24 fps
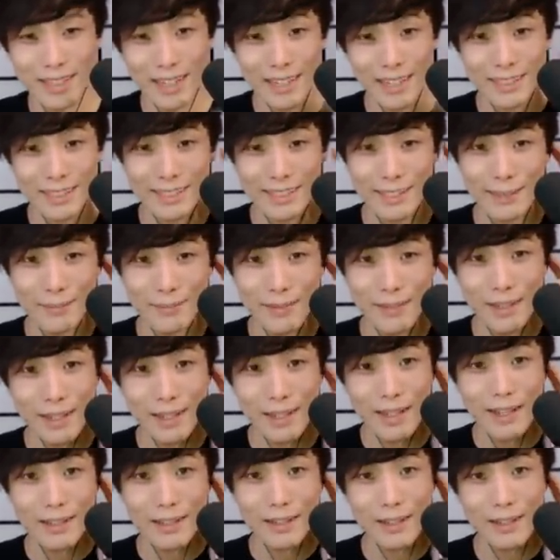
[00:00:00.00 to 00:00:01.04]
Icy.
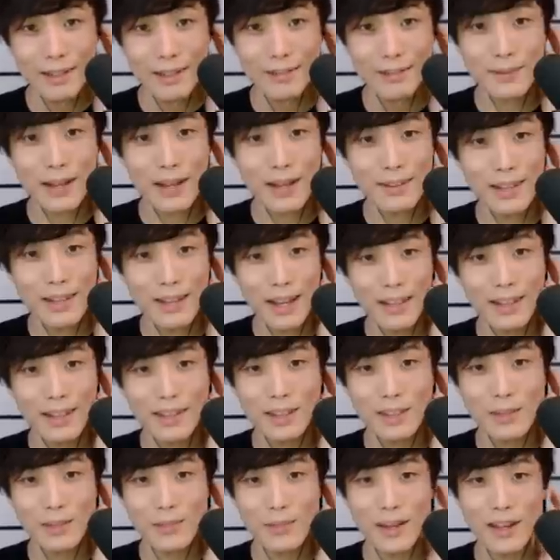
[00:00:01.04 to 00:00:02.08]
I
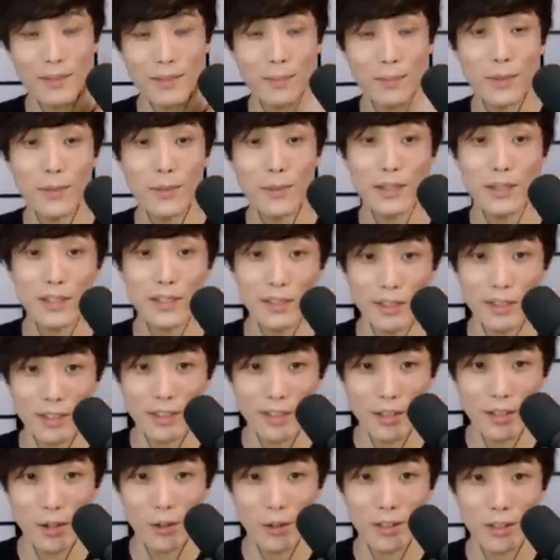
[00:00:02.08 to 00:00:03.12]
like the back. Bimbus looks
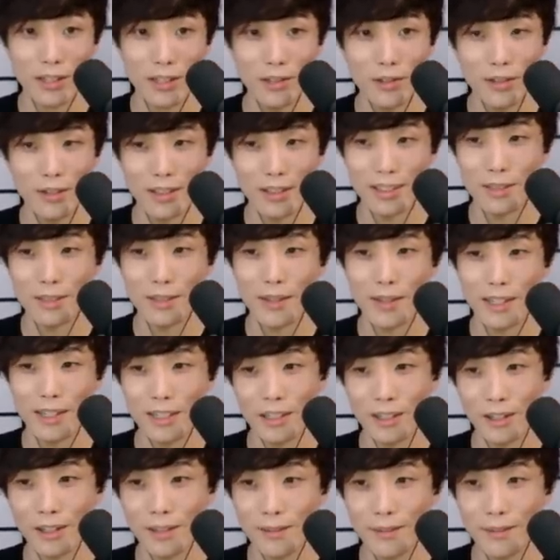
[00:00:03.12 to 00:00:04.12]
so cute in this picture.